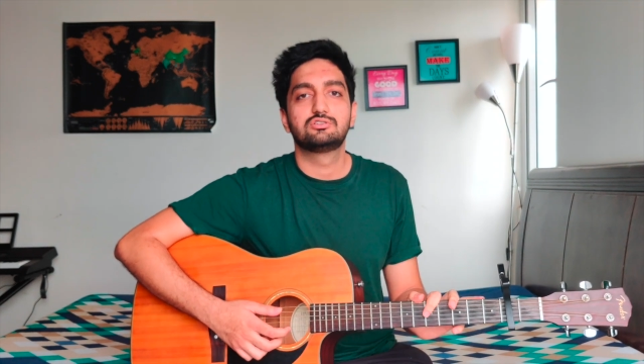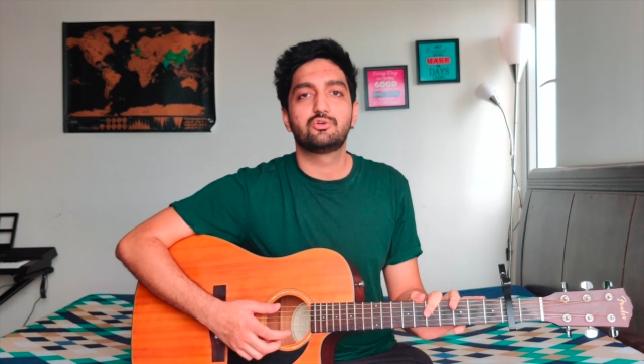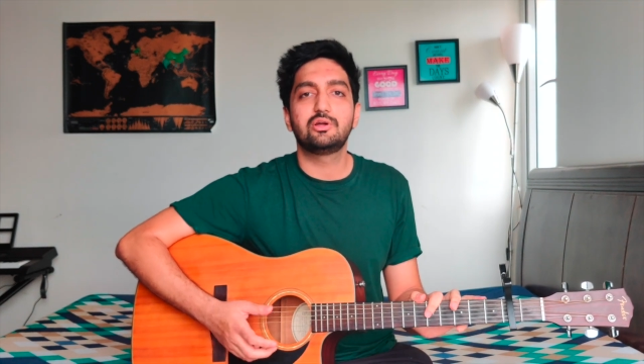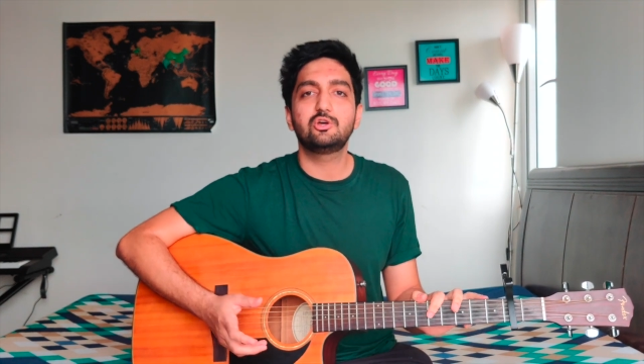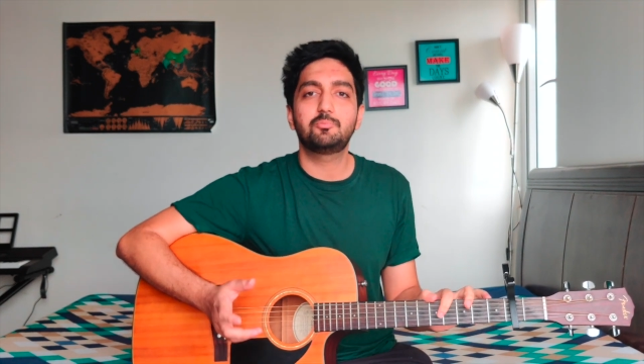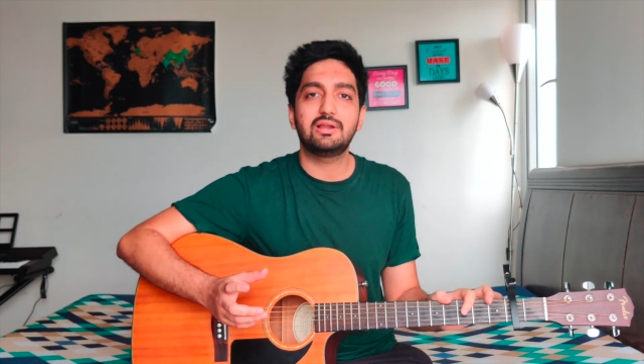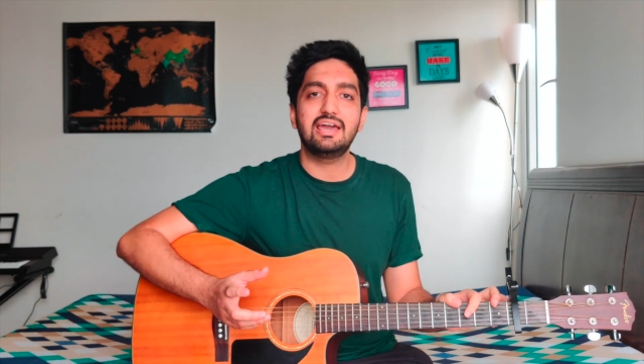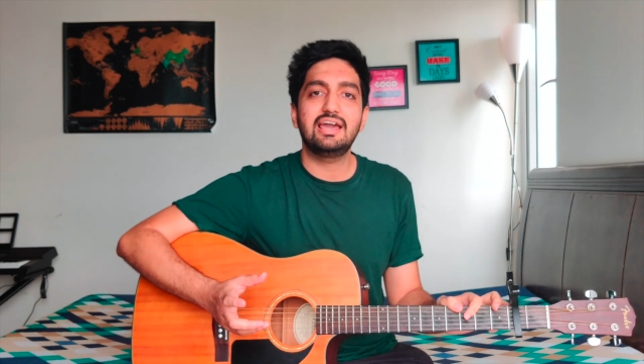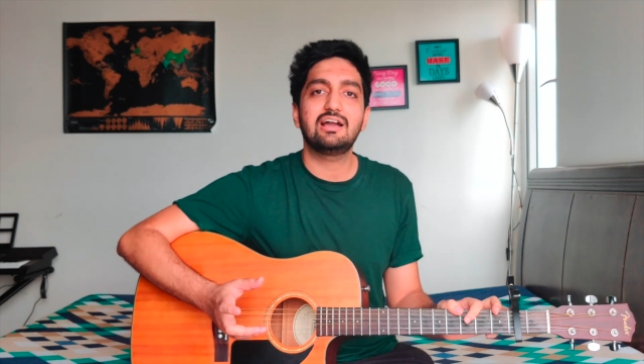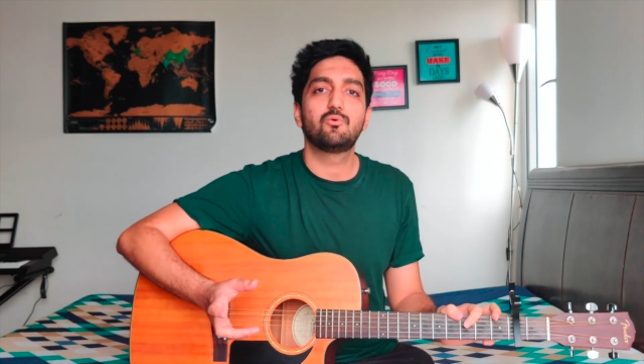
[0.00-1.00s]
So when you're
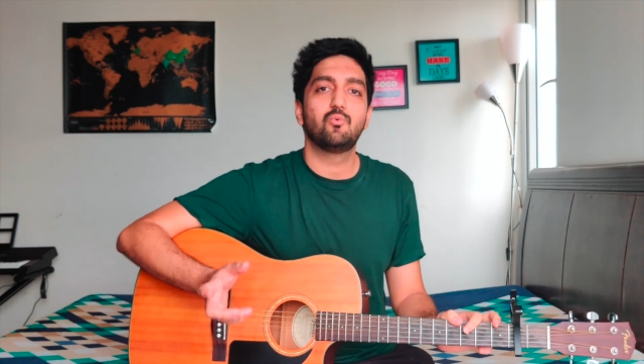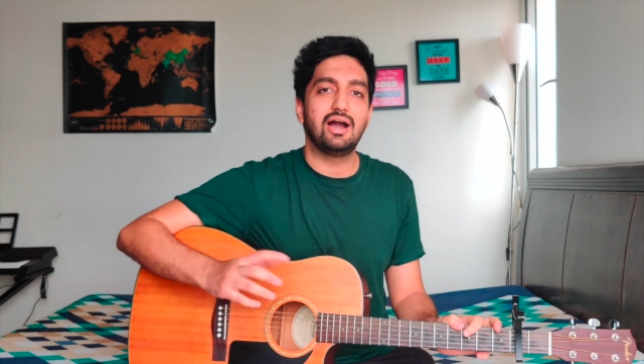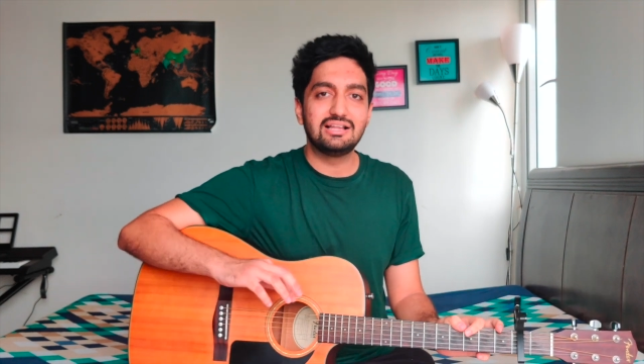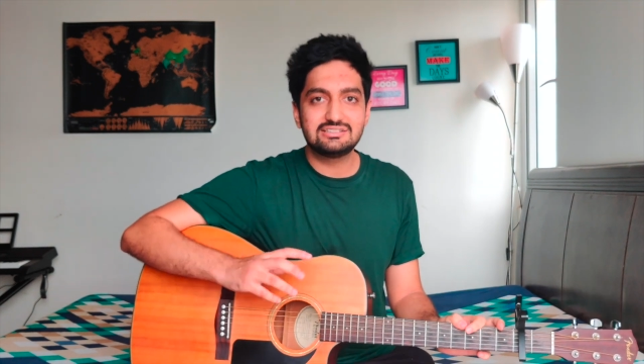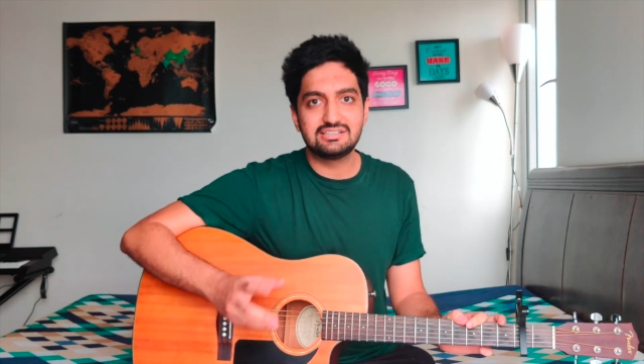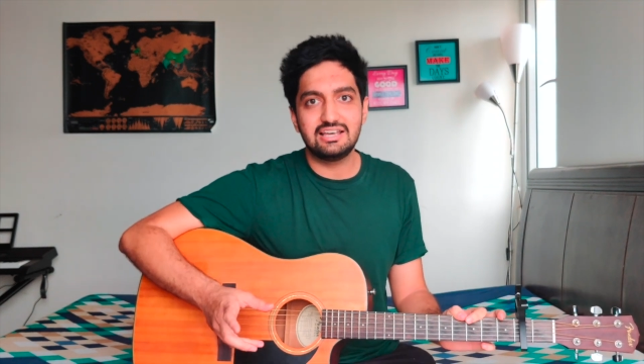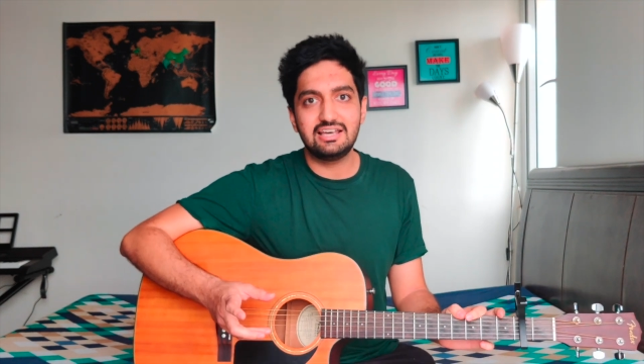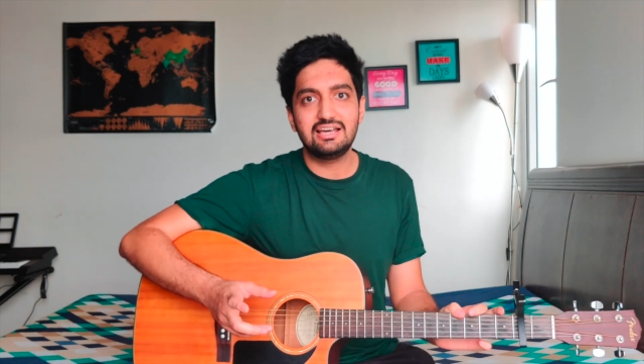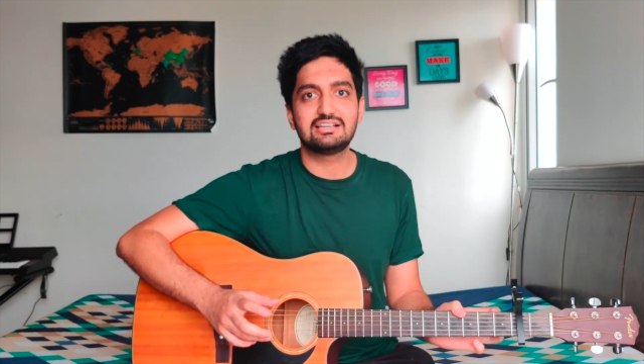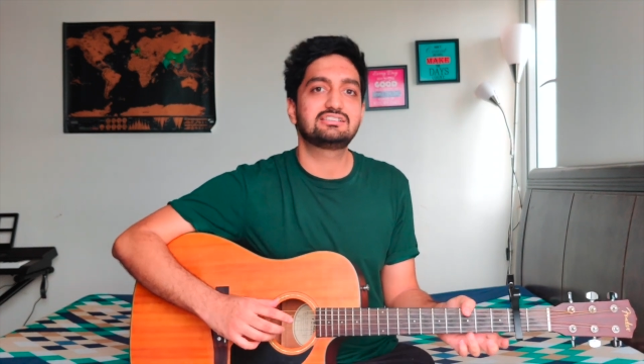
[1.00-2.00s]
playing while
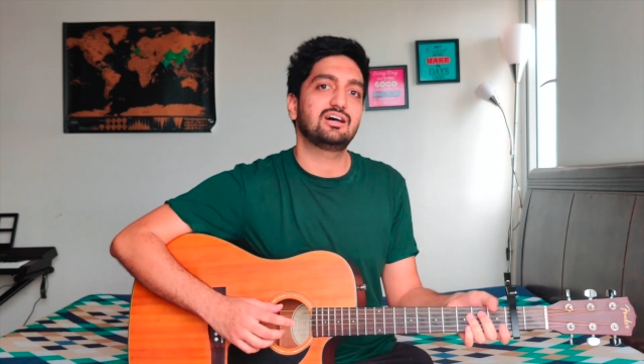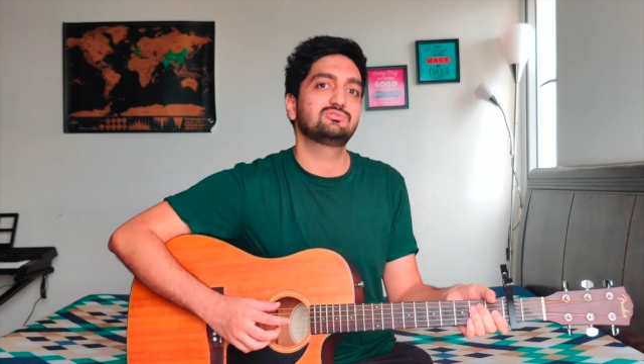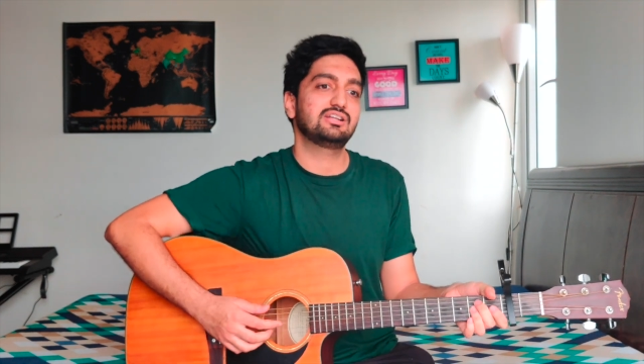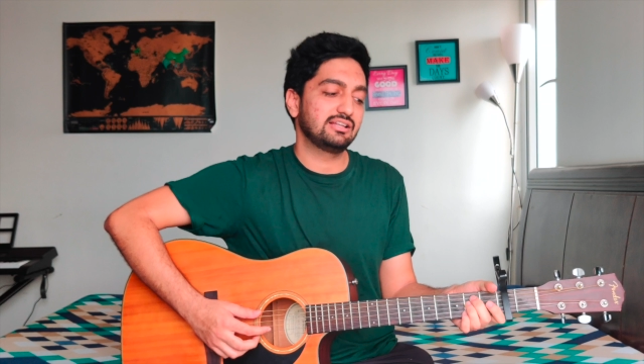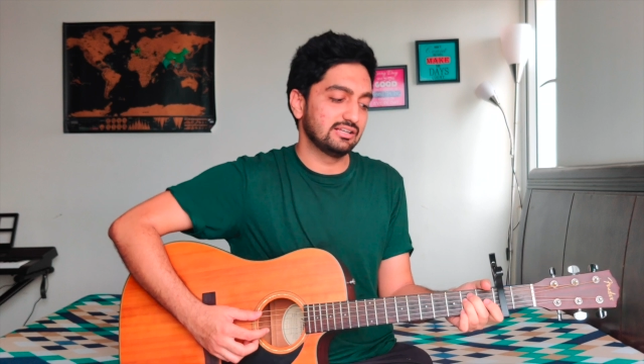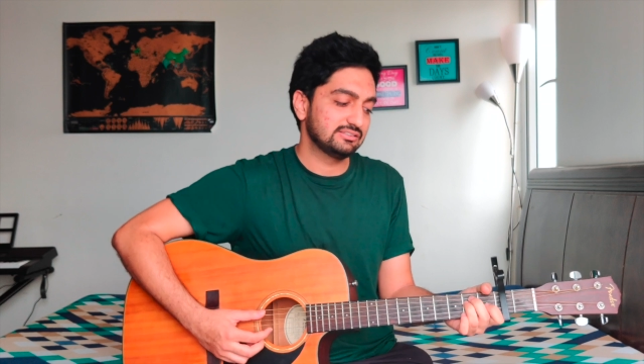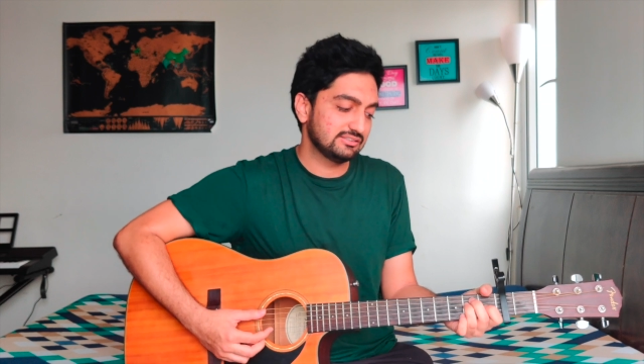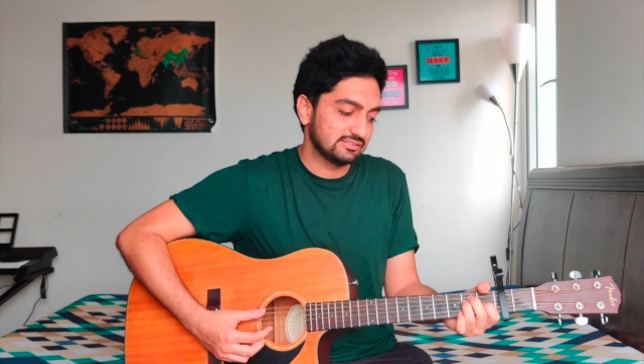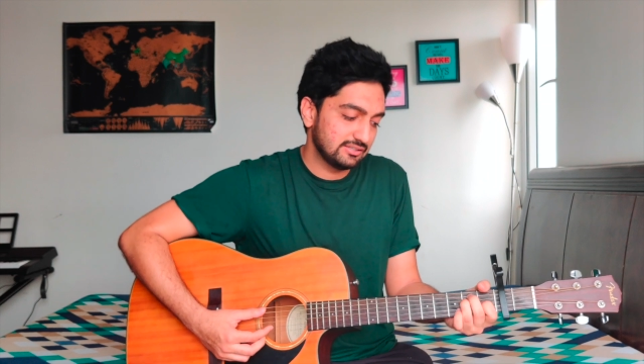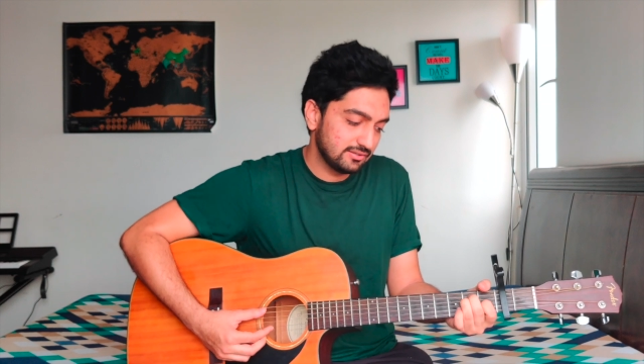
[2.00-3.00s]
singing, it sounds like
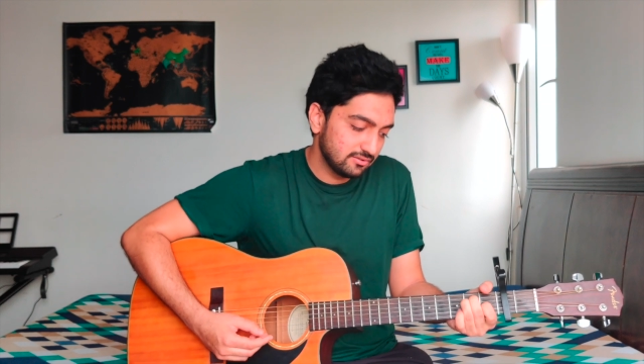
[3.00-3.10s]
this.